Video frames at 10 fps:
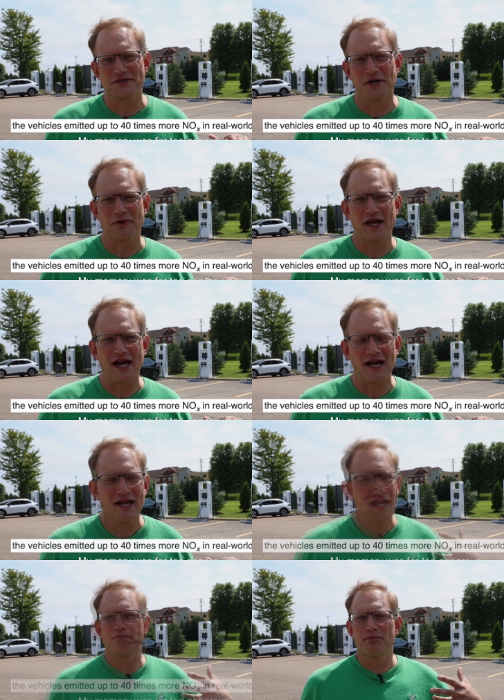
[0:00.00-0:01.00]
okay.
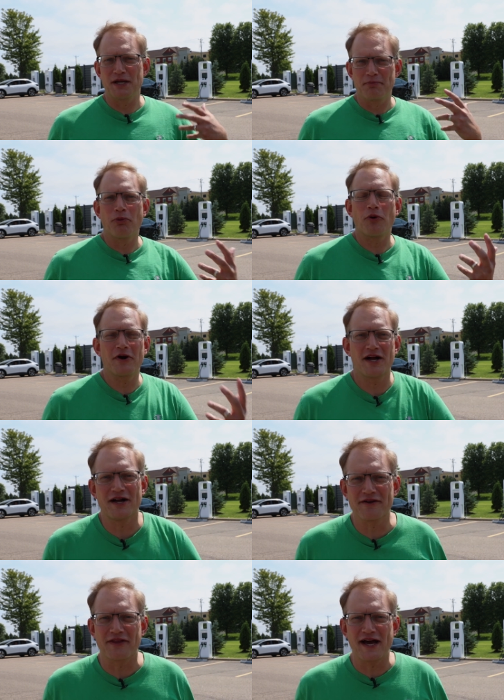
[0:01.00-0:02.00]
Being born
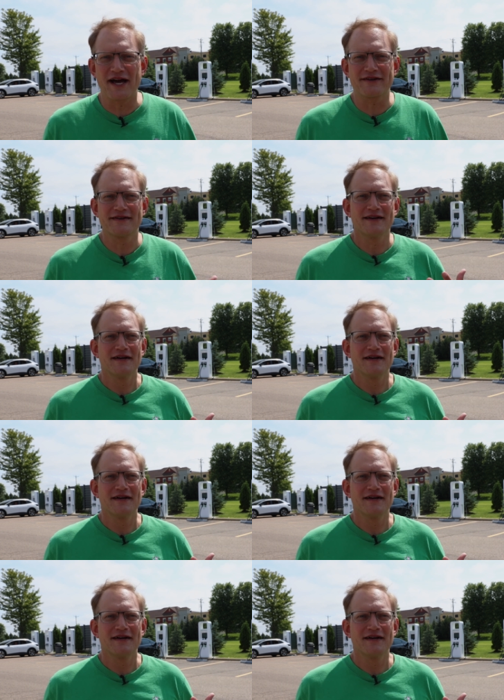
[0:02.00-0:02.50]
out of that,